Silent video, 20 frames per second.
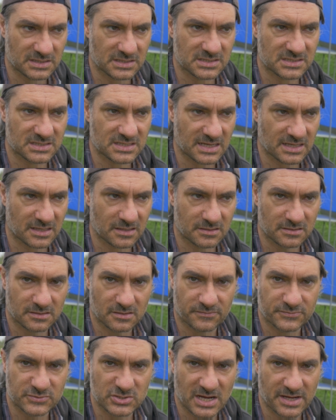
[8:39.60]
2nd
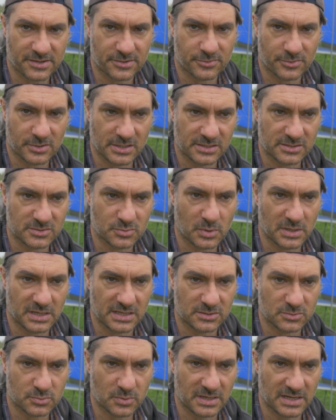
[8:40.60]
of January
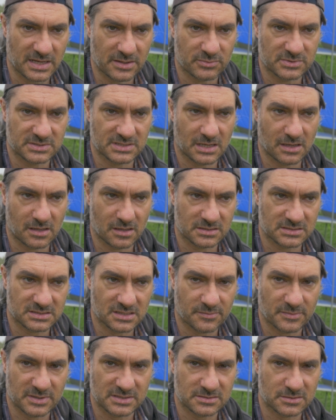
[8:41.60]
2020 was the last
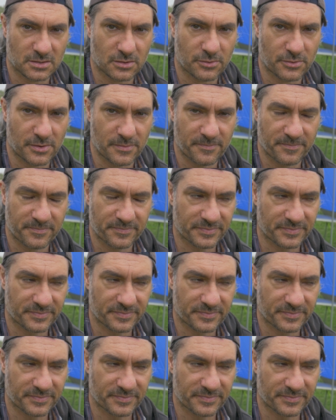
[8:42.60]
time I saw them.